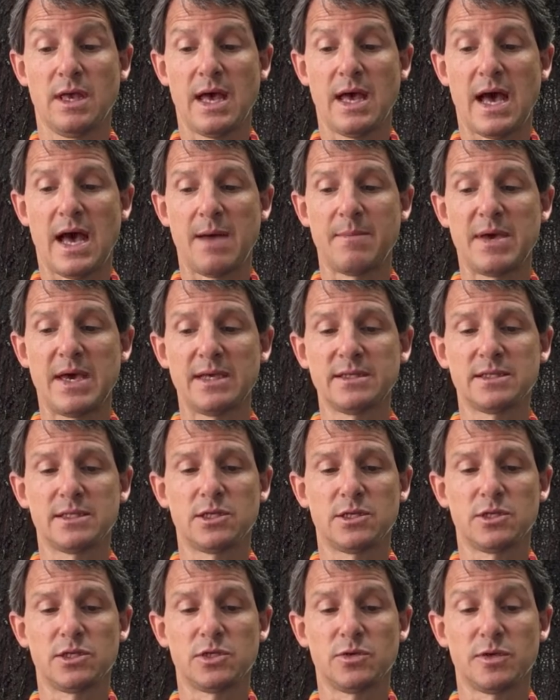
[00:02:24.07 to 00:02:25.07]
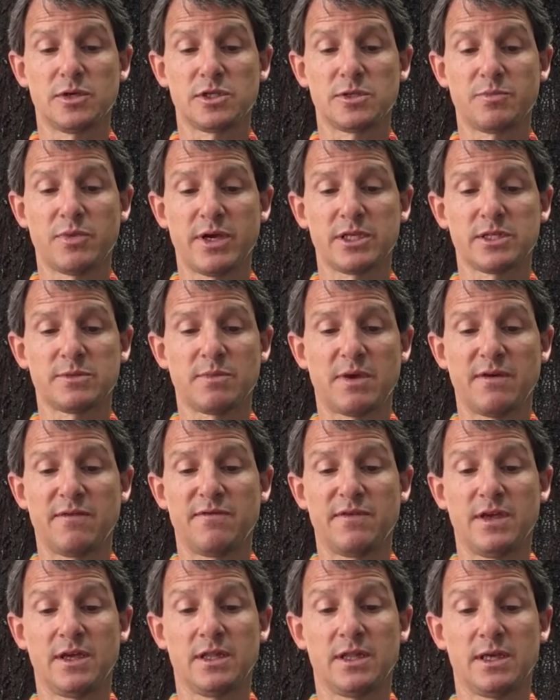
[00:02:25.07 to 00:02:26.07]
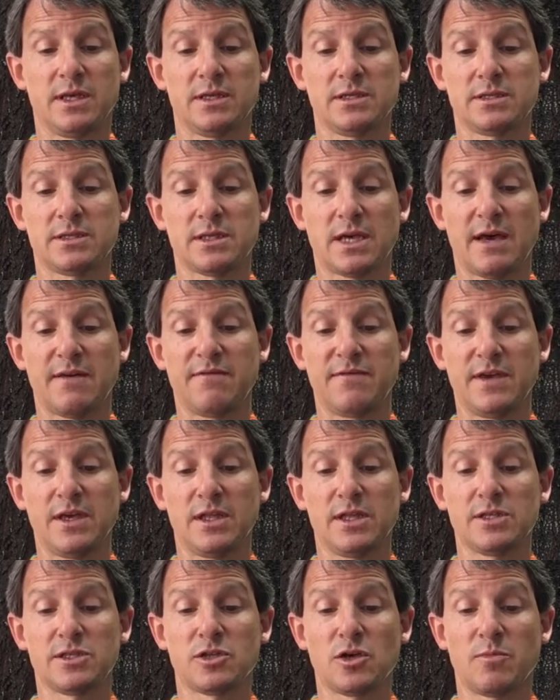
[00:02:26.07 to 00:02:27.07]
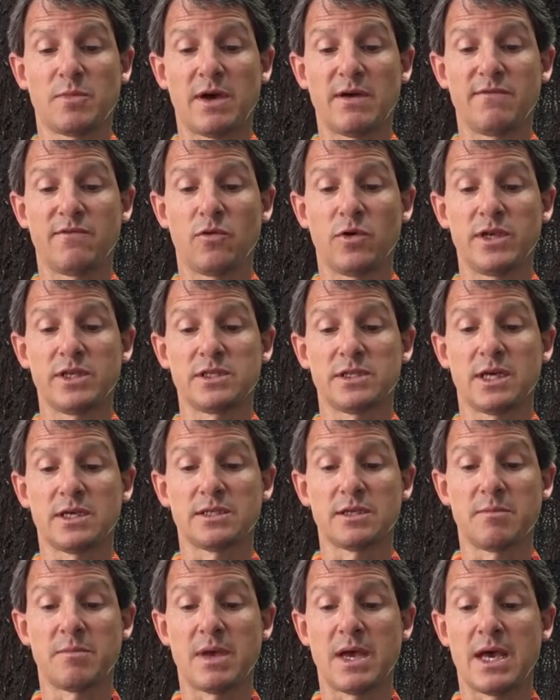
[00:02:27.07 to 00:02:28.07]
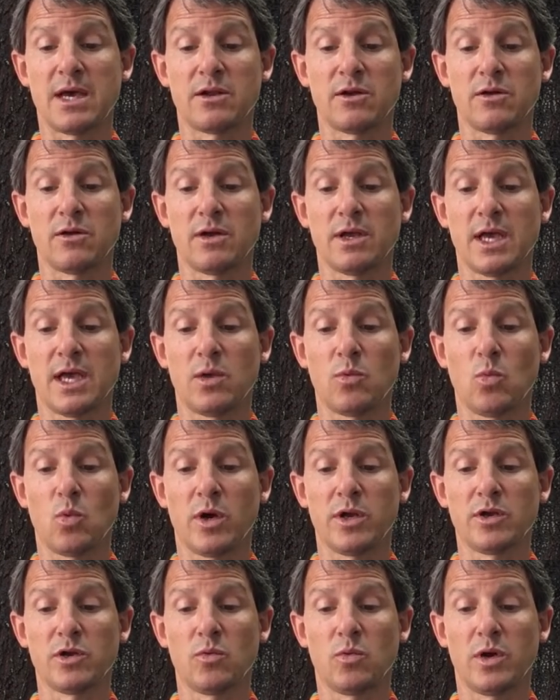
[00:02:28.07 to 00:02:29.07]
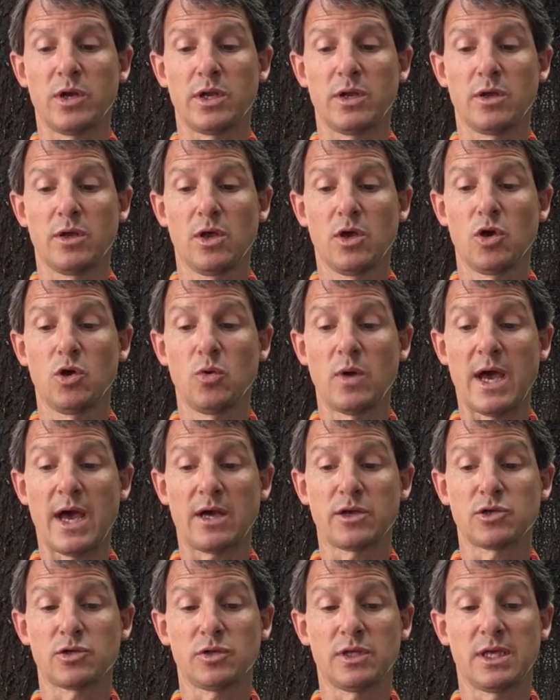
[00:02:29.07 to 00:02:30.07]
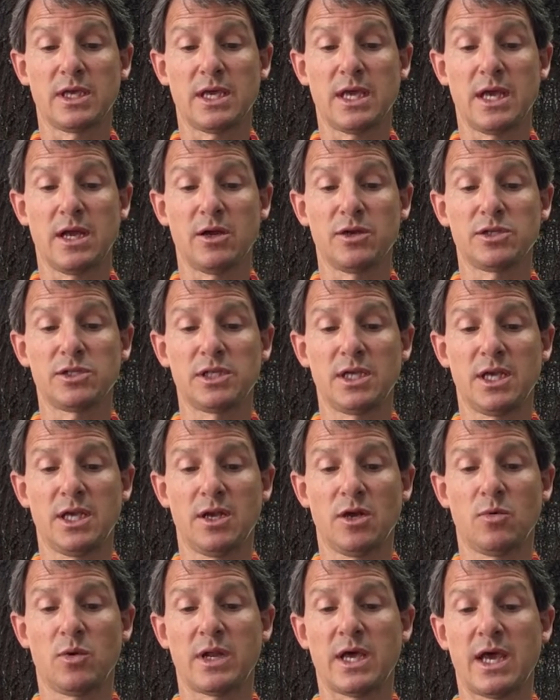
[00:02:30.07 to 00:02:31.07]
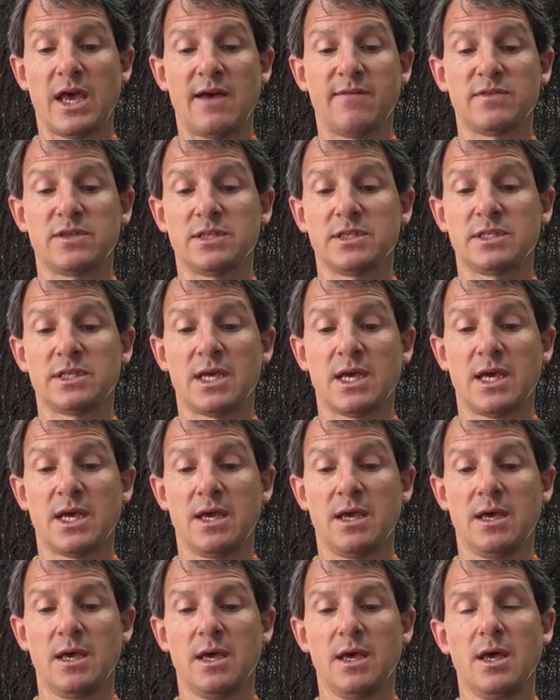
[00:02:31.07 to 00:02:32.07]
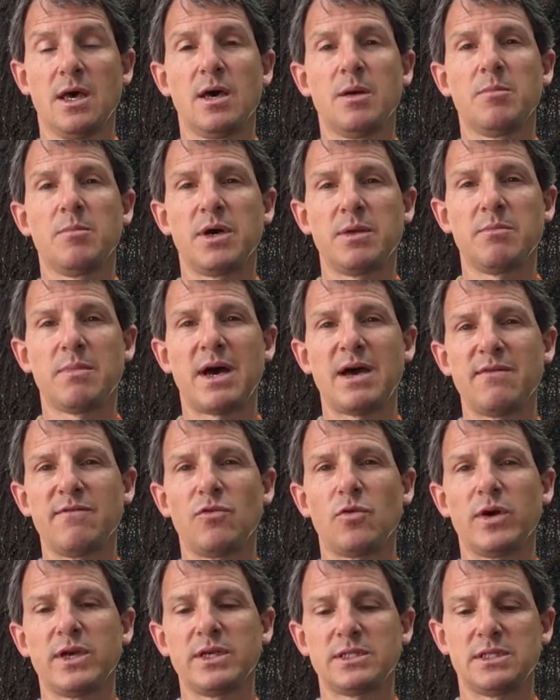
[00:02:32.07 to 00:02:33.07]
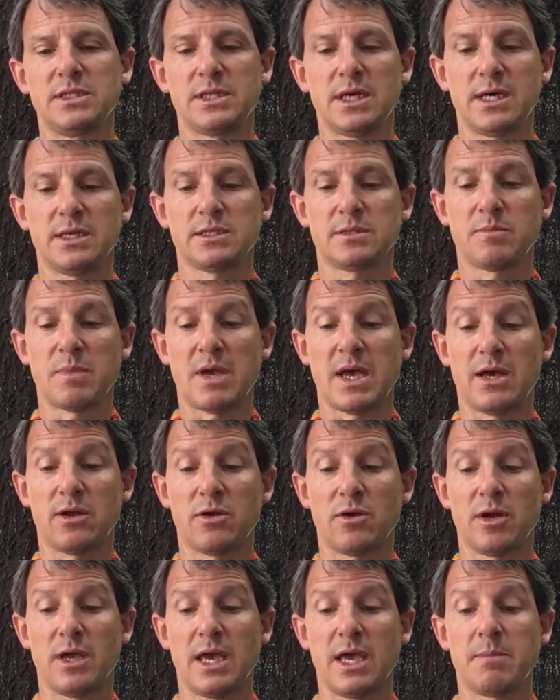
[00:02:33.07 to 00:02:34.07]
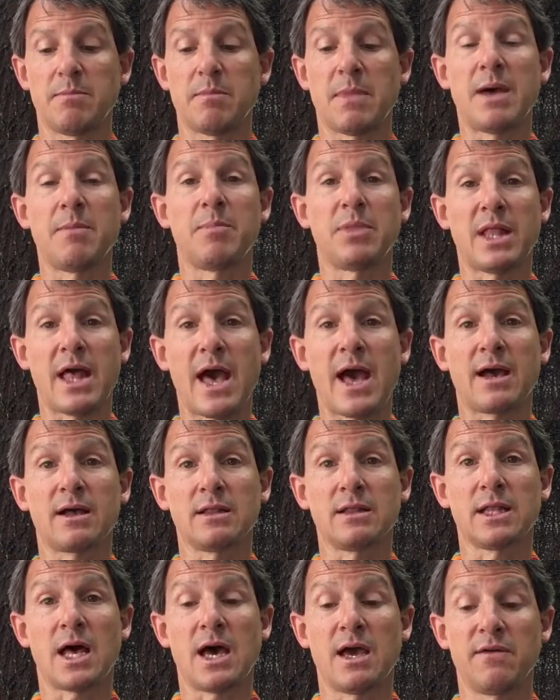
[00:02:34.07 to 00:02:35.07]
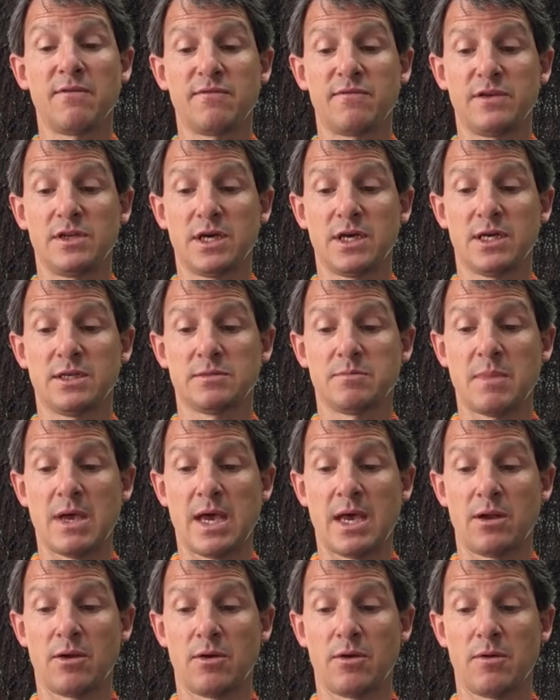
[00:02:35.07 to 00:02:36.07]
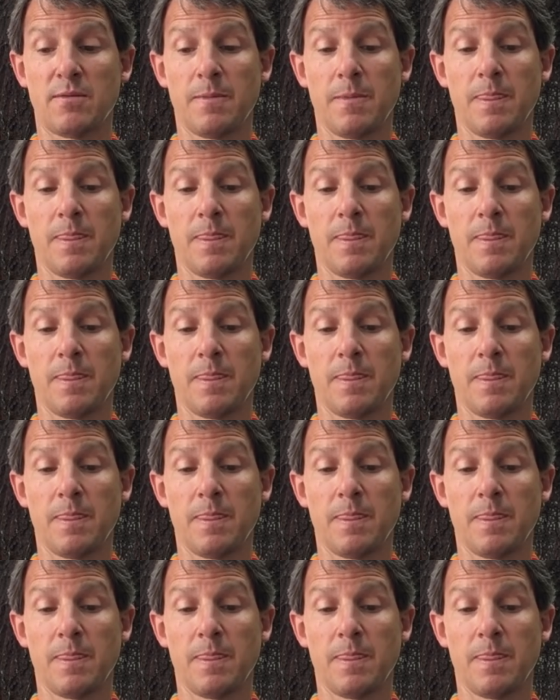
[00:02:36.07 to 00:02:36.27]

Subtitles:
I'm hesitant to express my feelings. I feel as though my voice doesn't matter and wonder who actually cares to hear what I have to say. But my voice does matter, and my black life does matter.